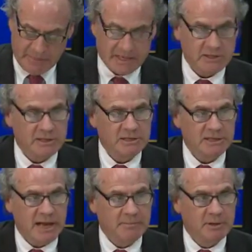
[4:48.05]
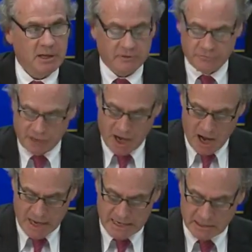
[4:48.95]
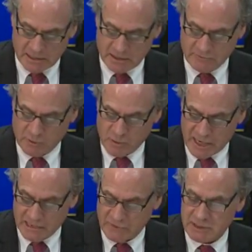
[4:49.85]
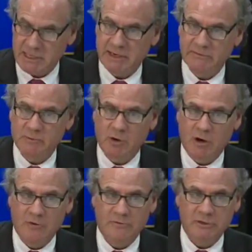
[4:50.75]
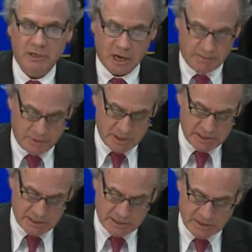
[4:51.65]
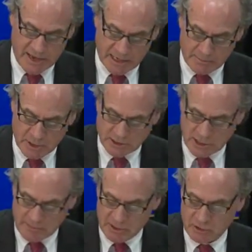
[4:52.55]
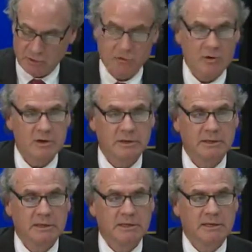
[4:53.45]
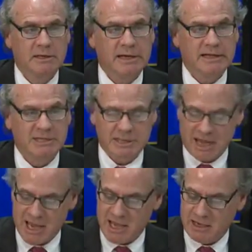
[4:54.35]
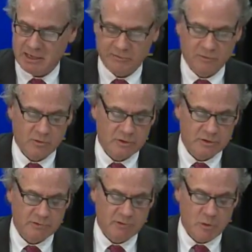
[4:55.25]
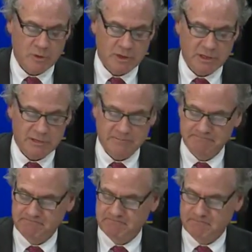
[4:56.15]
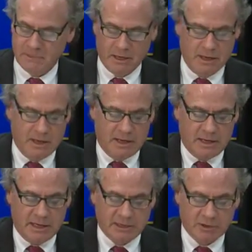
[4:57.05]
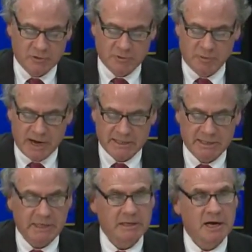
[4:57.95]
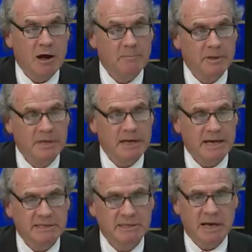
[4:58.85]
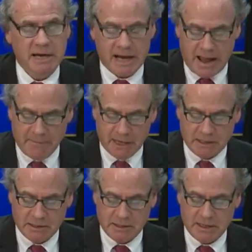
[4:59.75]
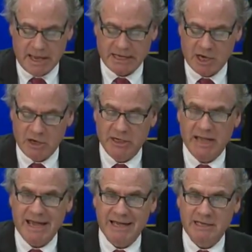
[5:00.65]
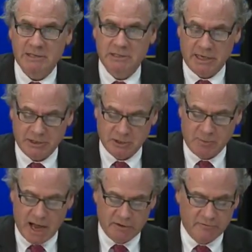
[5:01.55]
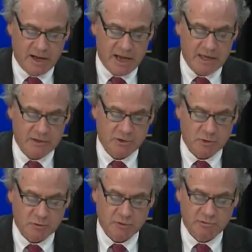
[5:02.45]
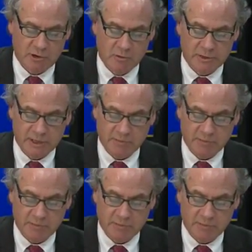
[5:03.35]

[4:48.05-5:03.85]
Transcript: That's an example of the kind of creative incentives we offer to companies that commit to coming to New York and staying and, of course, growing here. It's no surprise that a company as dynamic and cutting edge as Spotify chose to grow and